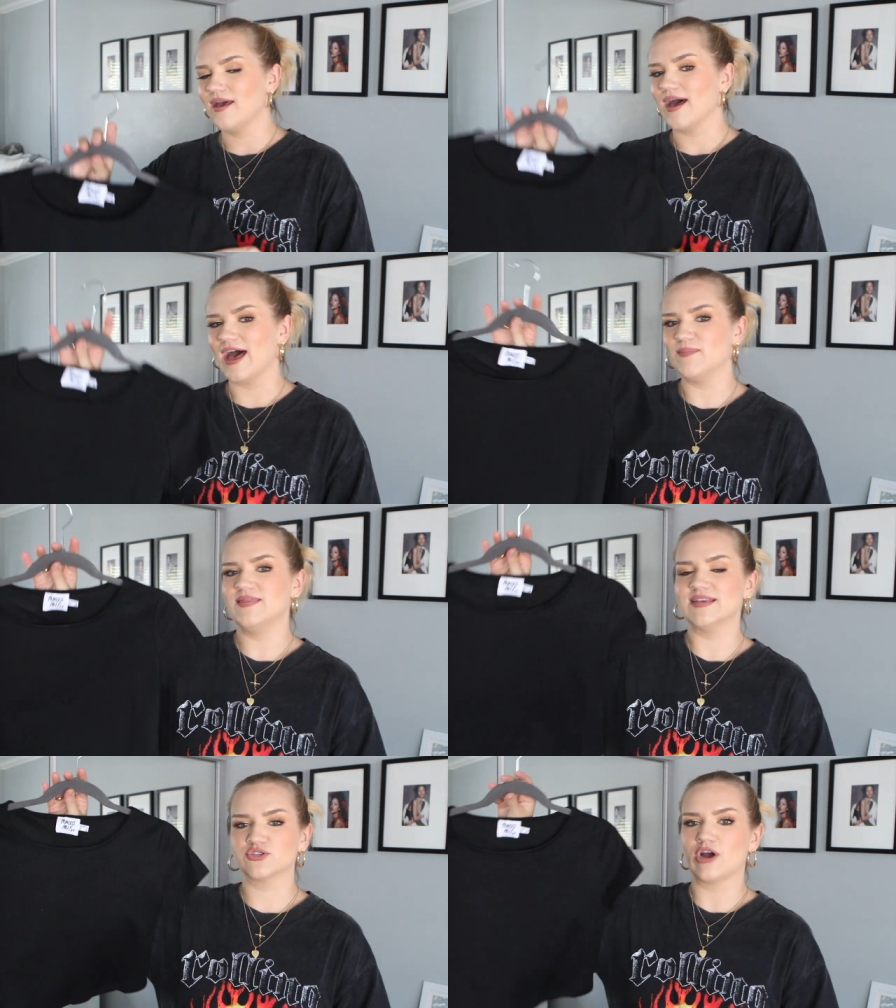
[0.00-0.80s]
Um,
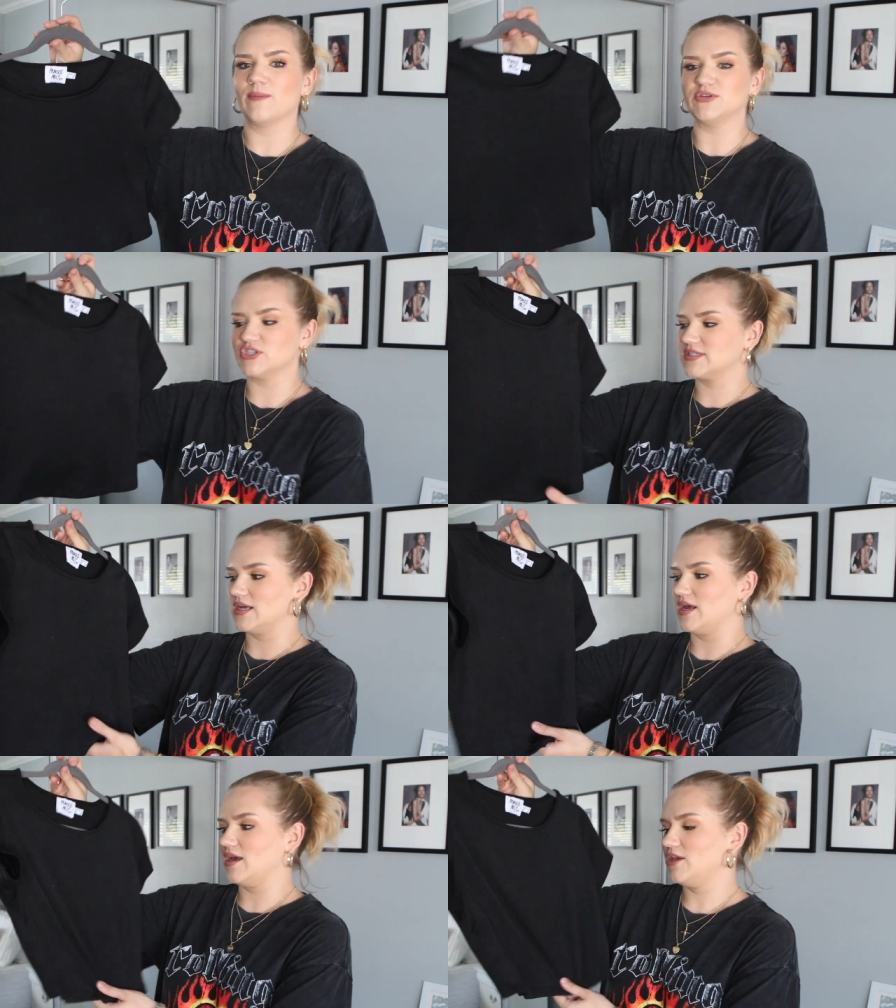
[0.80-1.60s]
and this crop is just
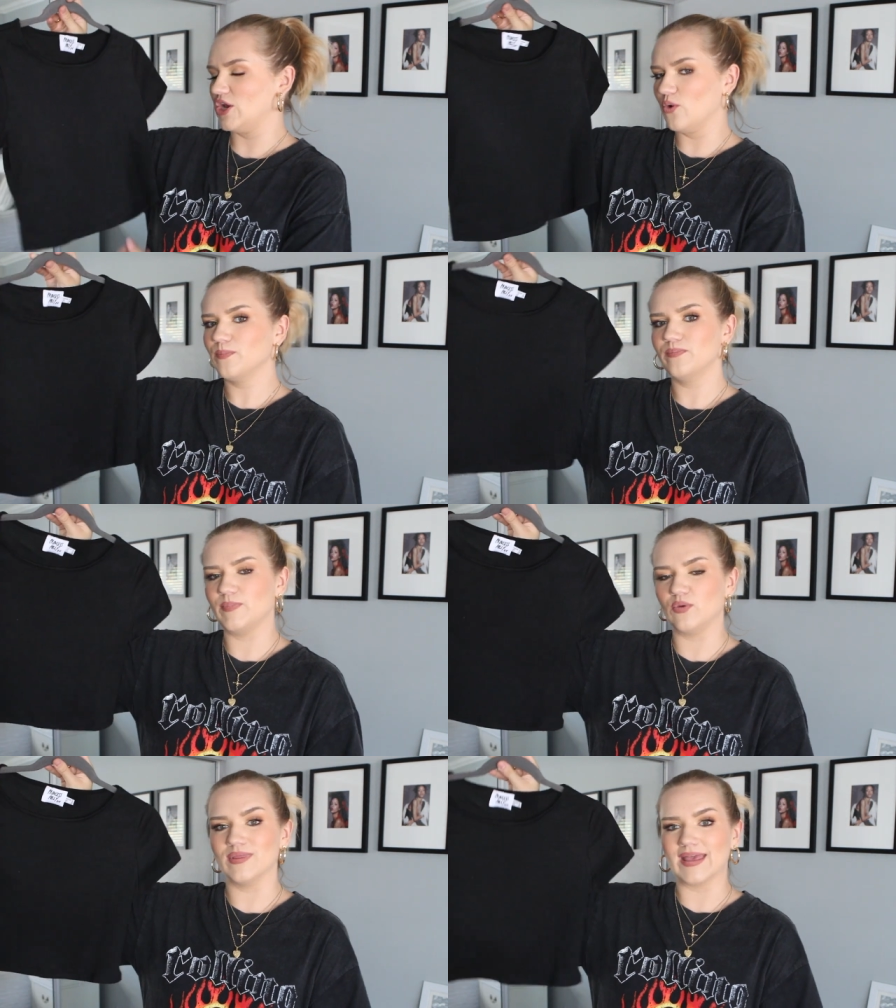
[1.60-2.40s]
gonna, you know,
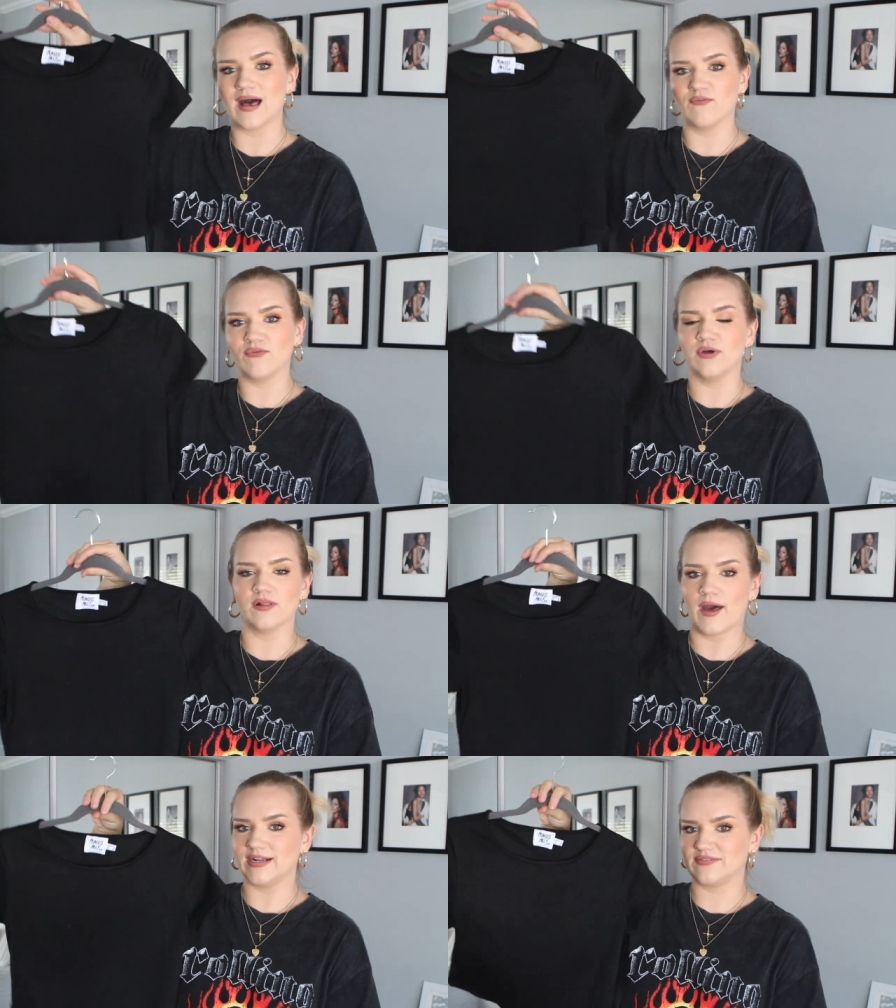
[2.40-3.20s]
be really helpful in a
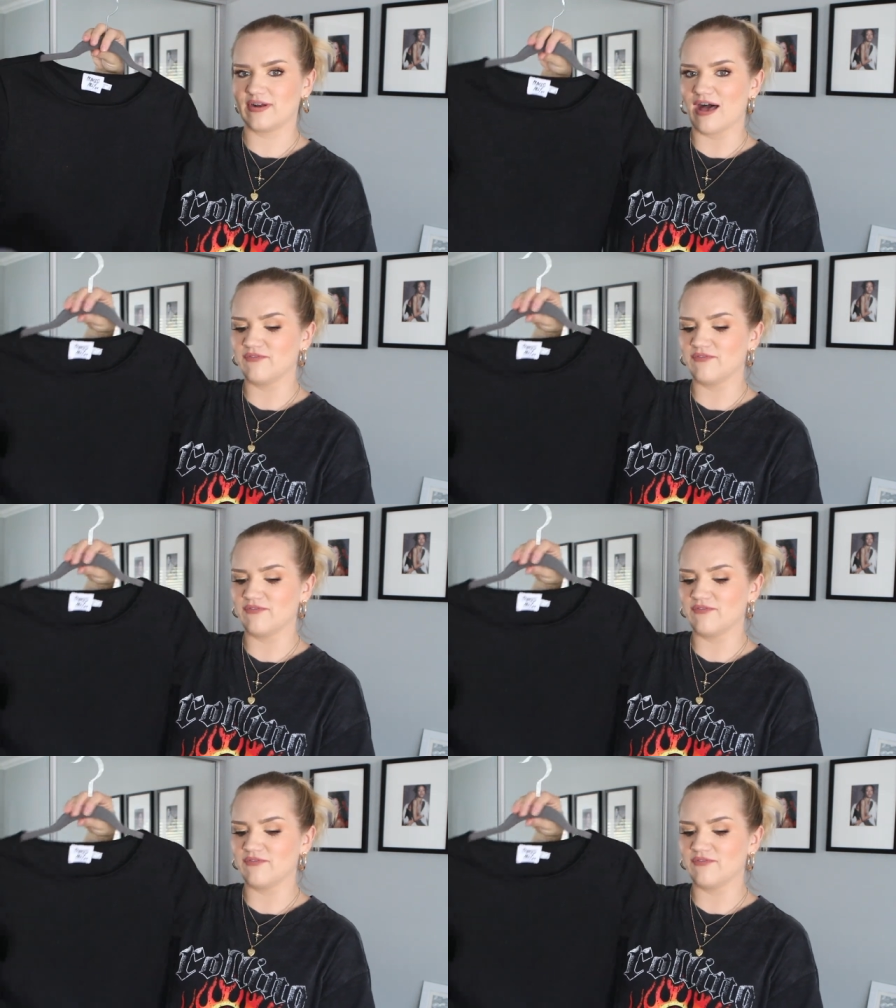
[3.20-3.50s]
lot of different